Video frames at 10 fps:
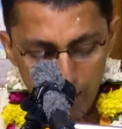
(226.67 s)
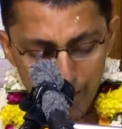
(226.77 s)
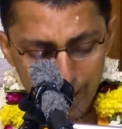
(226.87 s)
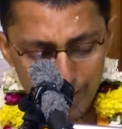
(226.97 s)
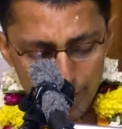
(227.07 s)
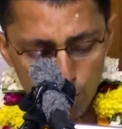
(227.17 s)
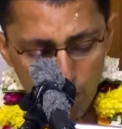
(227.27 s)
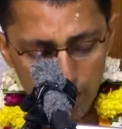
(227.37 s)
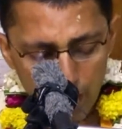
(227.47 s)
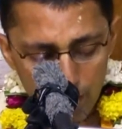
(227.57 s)
Unless
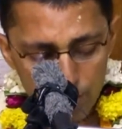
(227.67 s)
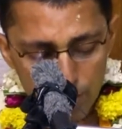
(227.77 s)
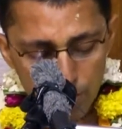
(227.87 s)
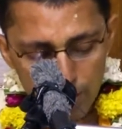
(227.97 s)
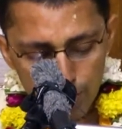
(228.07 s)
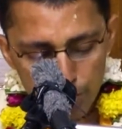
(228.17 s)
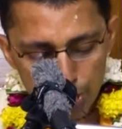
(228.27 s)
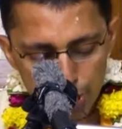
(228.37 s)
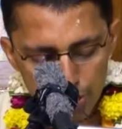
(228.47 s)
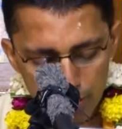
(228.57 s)
one comes to this
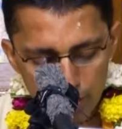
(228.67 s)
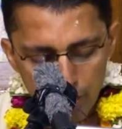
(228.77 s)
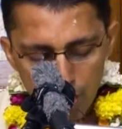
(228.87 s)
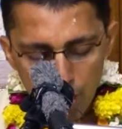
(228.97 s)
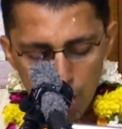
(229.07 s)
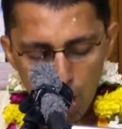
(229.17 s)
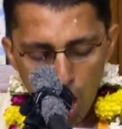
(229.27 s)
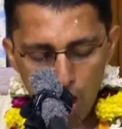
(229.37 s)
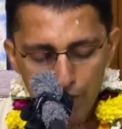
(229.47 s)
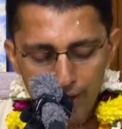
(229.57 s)
position
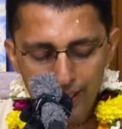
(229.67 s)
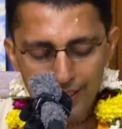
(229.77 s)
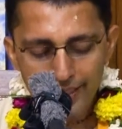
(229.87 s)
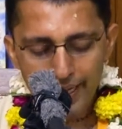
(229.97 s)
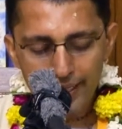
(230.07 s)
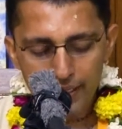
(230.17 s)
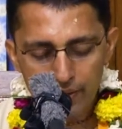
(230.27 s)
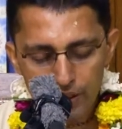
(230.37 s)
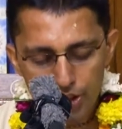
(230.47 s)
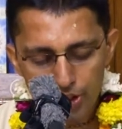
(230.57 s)
of understanding
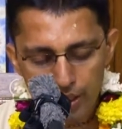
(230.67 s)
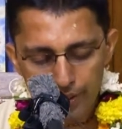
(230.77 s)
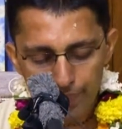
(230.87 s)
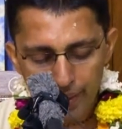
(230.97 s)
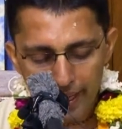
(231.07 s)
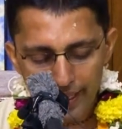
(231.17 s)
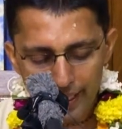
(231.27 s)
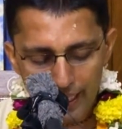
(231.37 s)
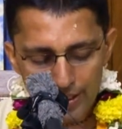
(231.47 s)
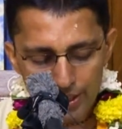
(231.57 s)
Krishna and
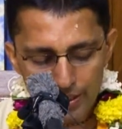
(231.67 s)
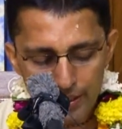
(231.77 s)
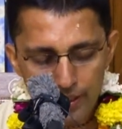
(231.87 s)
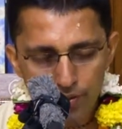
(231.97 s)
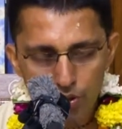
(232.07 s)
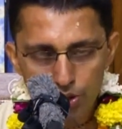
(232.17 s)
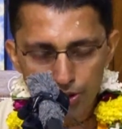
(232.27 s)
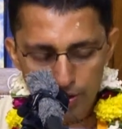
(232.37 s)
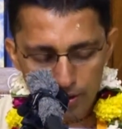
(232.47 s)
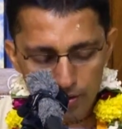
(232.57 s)
engages in
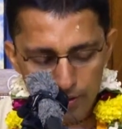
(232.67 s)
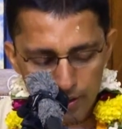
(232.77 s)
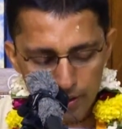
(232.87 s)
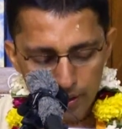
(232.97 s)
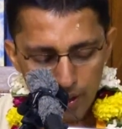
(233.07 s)
devotional service,